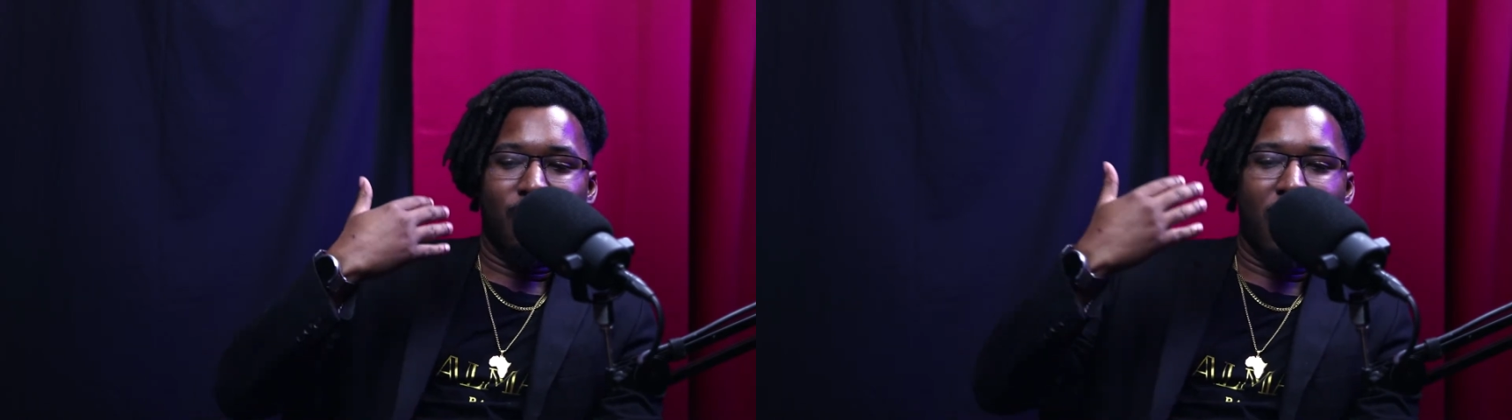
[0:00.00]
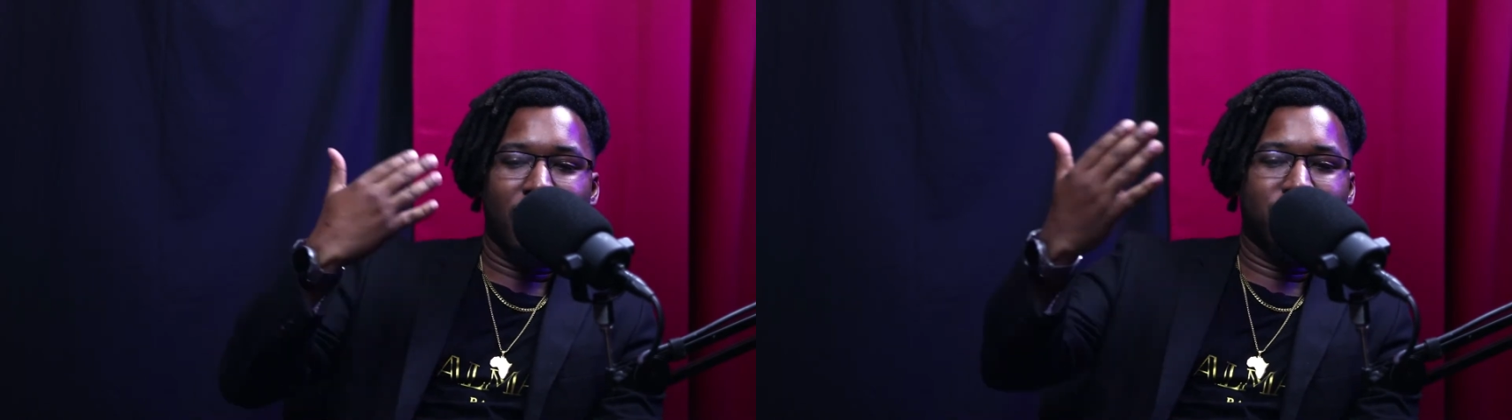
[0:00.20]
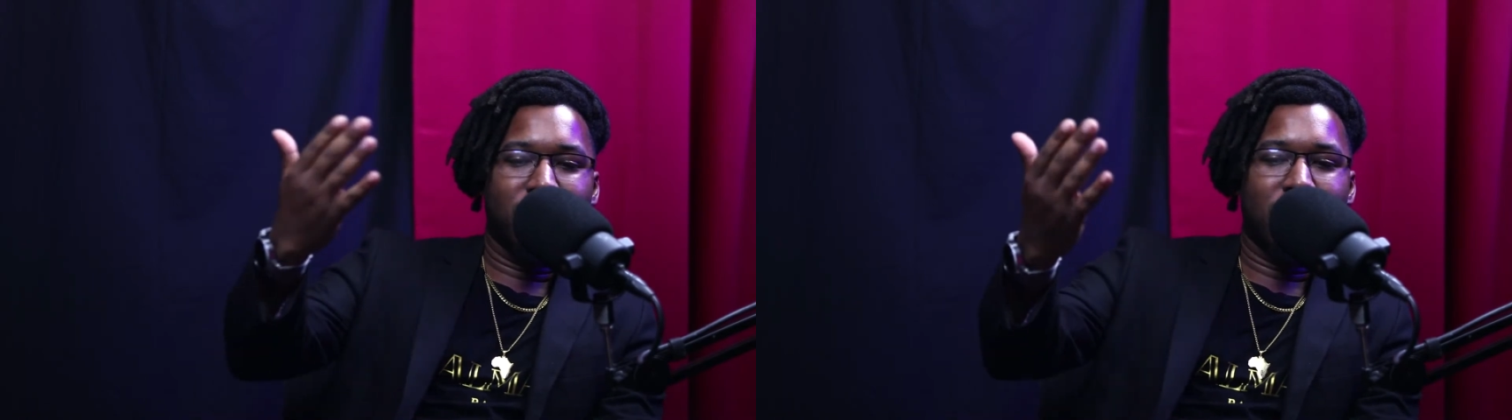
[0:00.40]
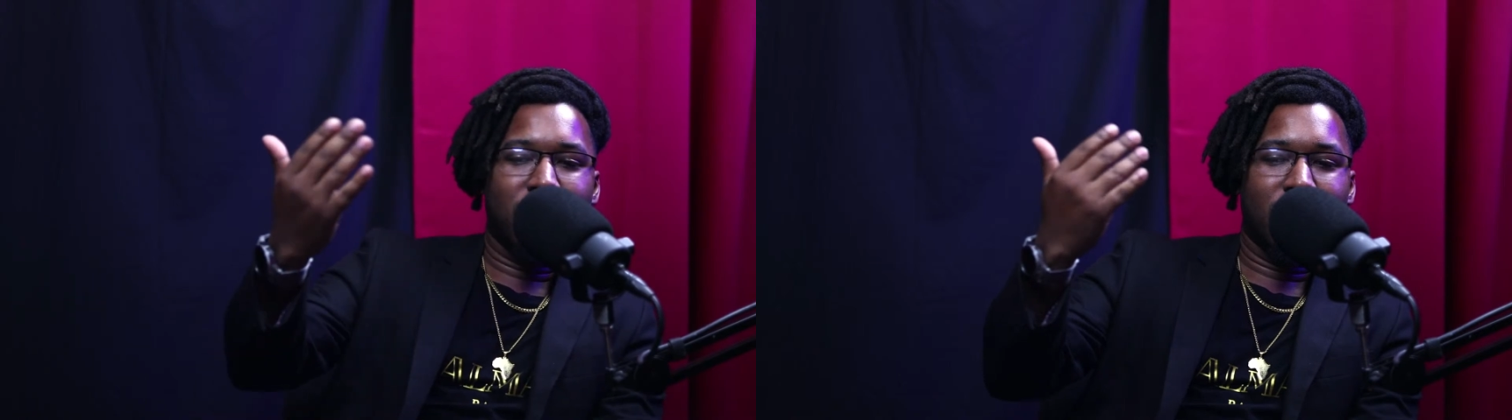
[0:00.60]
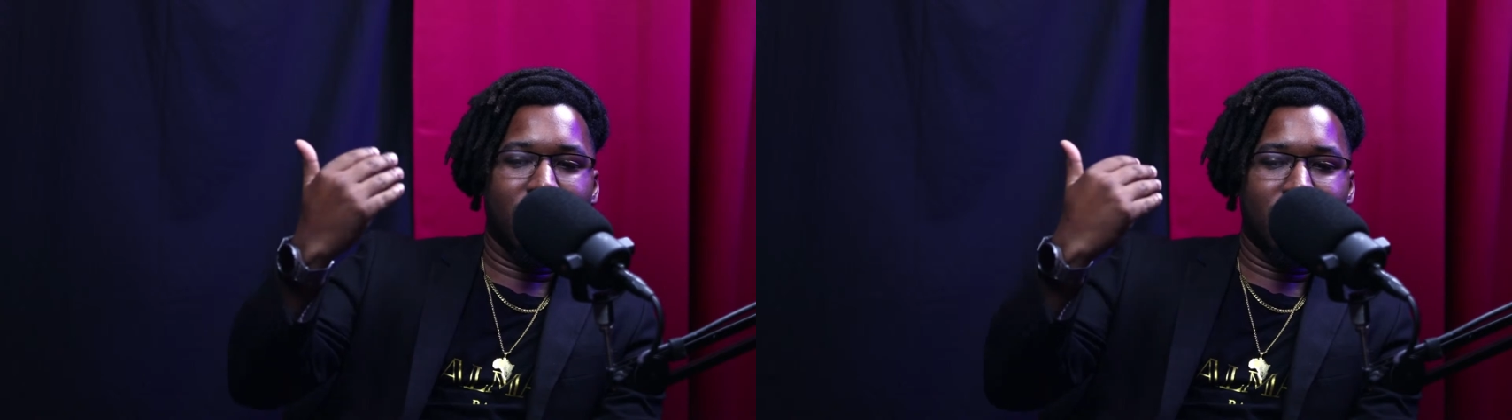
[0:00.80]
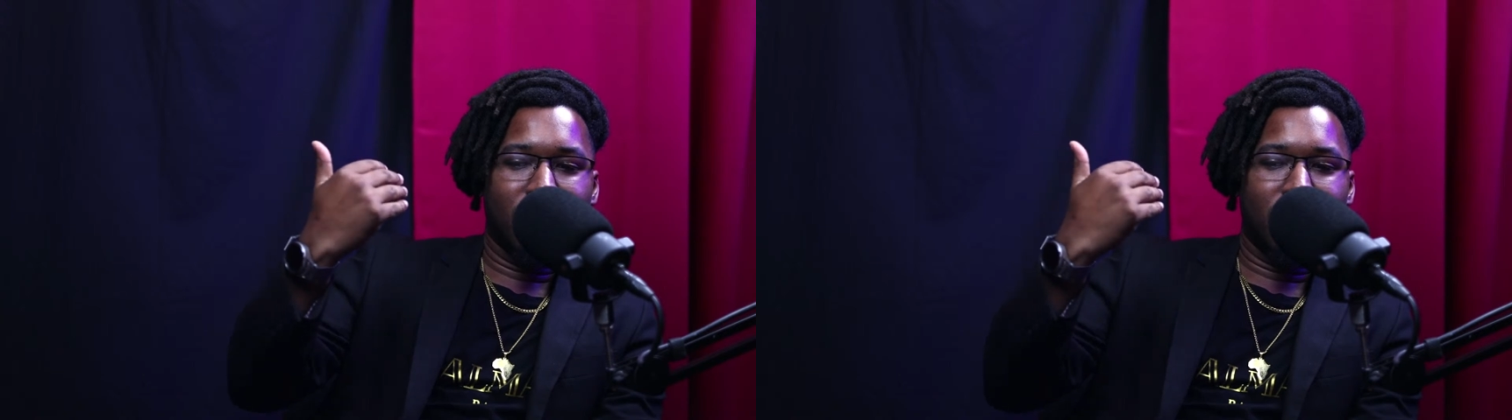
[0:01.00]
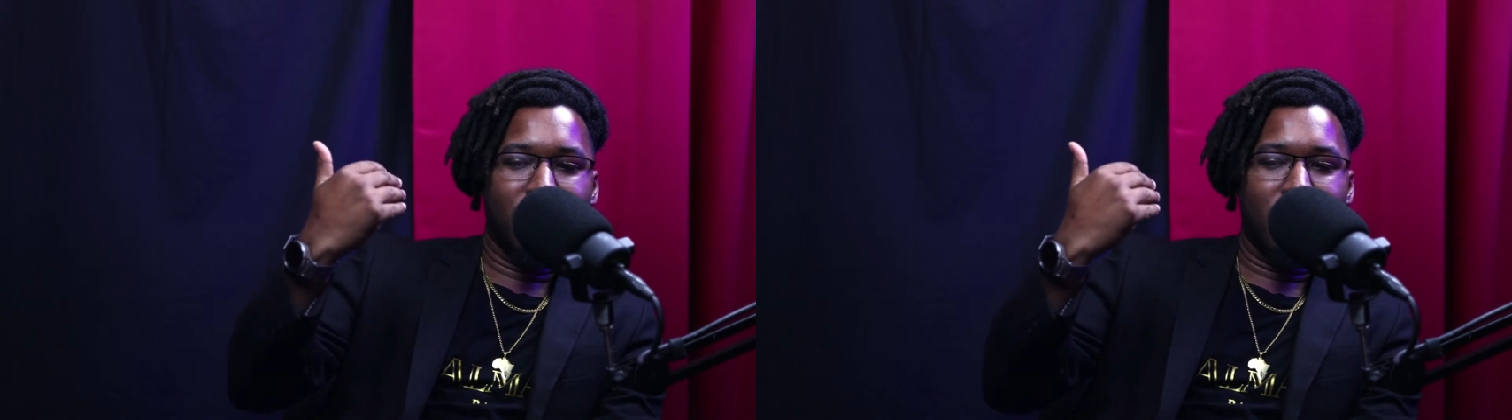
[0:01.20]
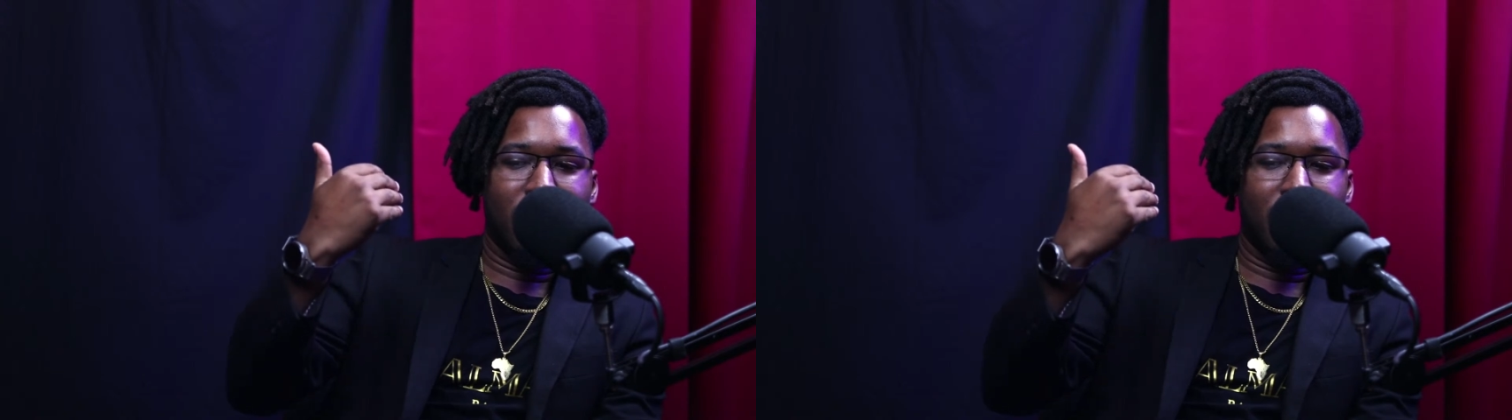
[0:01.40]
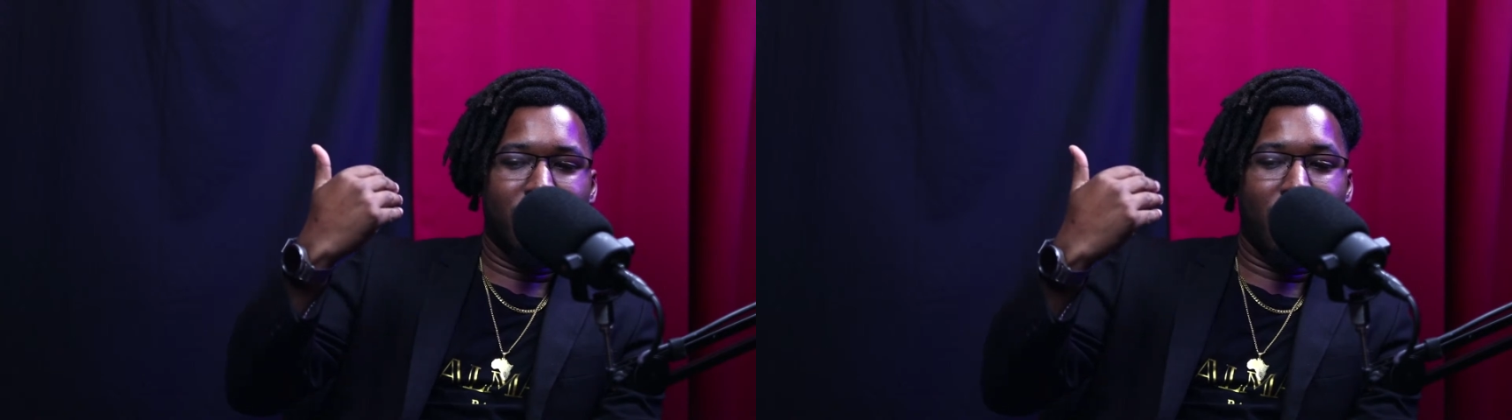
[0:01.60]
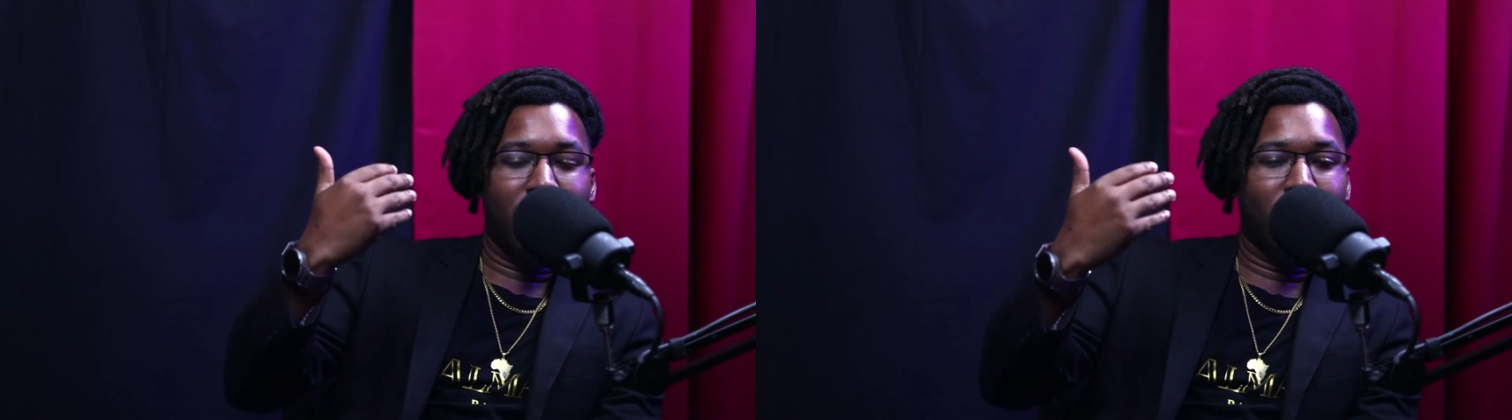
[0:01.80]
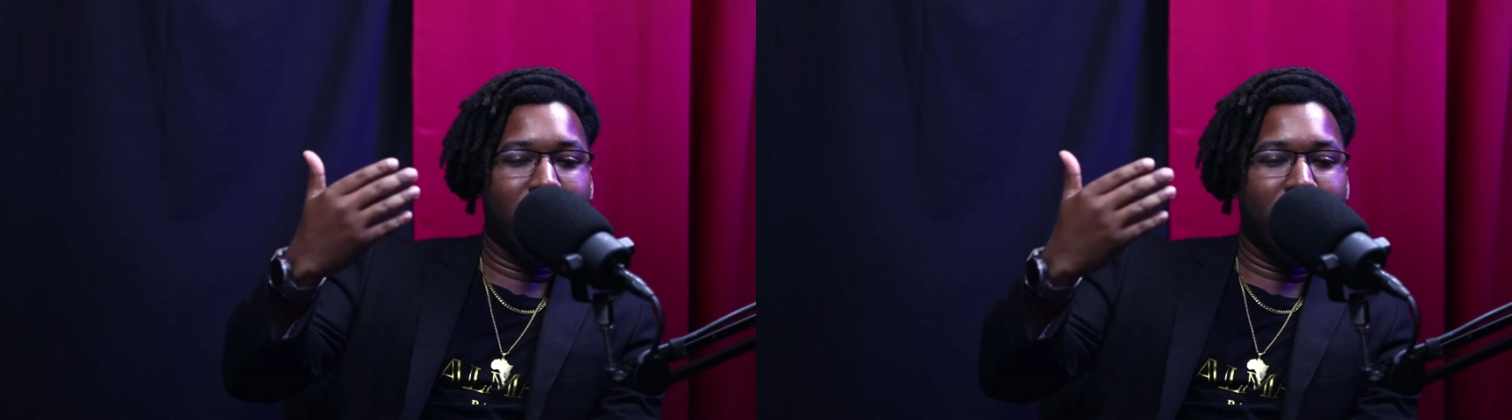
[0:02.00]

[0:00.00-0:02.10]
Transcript: watch the bridal